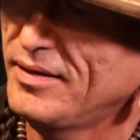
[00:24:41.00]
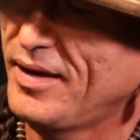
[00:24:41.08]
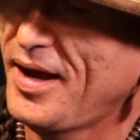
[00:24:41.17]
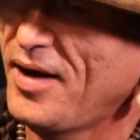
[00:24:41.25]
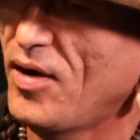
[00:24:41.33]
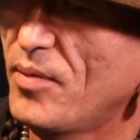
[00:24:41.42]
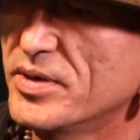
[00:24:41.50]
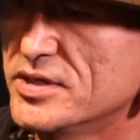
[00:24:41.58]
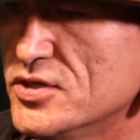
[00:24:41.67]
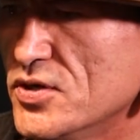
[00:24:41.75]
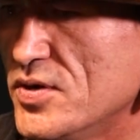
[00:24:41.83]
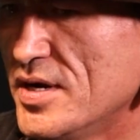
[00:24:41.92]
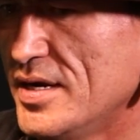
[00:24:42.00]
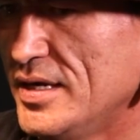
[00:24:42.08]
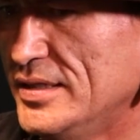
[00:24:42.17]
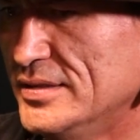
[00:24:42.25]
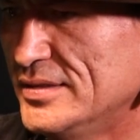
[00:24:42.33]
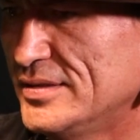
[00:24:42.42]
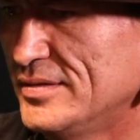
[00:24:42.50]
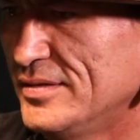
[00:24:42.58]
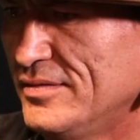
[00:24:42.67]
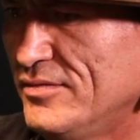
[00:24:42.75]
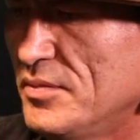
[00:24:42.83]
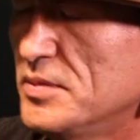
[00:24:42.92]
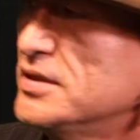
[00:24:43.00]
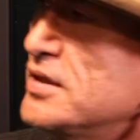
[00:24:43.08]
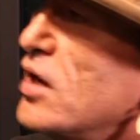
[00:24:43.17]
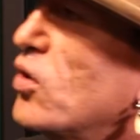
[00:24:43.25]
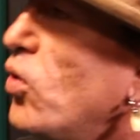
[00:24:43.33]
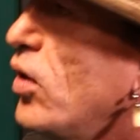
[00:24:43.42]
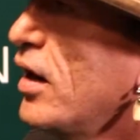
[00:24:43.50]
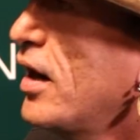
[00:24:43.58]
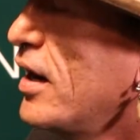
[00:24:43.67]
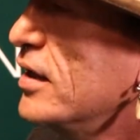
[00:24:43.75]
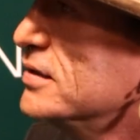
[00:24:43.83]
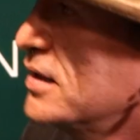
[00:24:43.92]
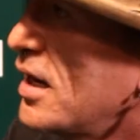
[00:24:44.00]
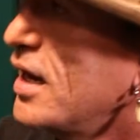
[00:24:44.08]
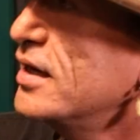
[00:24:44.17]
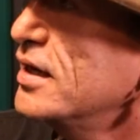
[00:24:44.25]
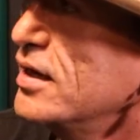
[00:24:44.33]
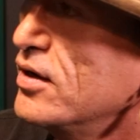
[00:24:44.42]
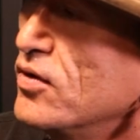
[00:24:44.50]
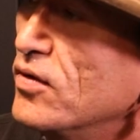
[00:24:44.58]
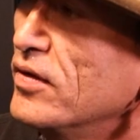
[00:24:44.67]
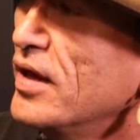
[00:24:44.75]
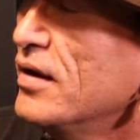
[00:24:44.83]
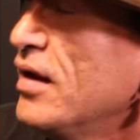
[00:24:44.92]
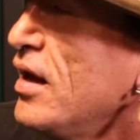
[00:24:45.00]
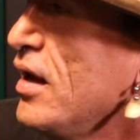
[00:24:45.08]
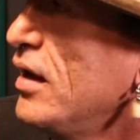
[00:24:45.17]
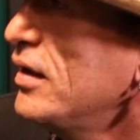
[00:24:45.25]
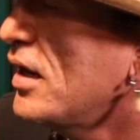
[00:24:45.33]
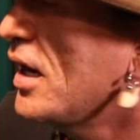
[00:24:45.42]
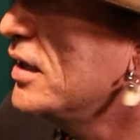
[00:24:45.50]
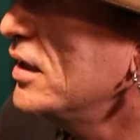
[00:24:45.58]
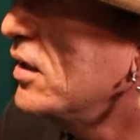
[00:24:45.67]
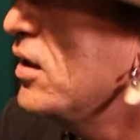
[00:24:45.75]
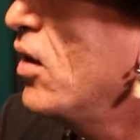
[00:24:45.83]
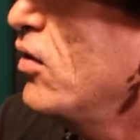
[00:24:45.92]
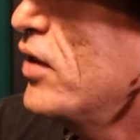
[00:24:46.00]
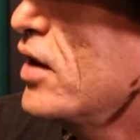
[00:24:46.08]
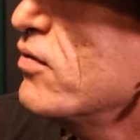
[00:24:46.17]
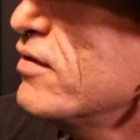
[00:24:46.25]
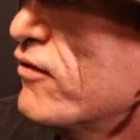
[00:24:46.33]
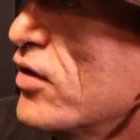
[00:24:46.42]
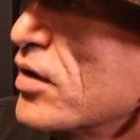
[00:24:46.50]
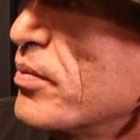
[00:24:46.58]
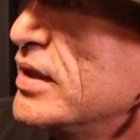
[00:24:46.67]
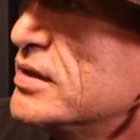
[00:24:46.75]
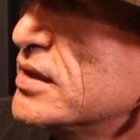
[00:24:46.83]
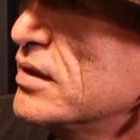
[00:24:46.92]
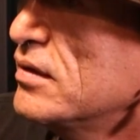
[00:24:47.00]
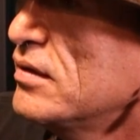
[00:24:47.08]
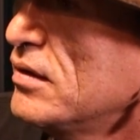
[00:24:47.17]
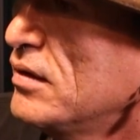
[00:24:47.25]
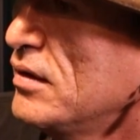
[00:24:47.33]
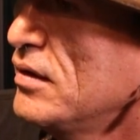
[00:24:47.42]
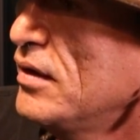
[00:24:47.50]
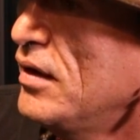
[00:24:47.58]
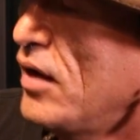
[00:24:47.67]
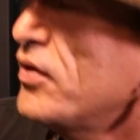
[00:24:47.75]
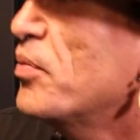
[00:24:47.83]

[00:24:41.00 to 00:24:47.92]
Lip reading: I had opportunities from the stunt coordinators that I did know. They referred me to other